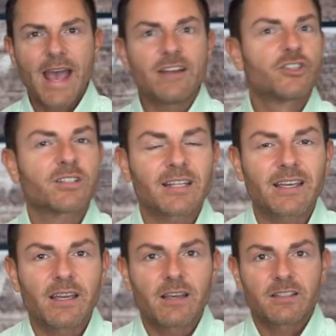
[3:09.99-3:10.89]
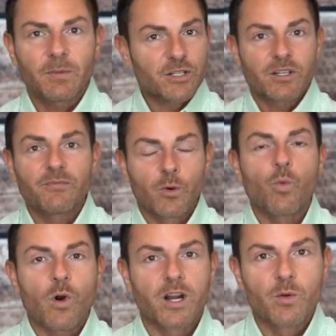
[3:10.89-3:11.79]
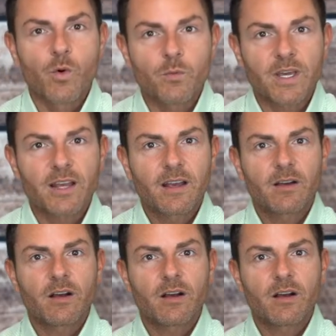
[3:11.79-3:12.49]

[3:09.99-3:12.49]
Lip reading: And just like, especially if you're working with me,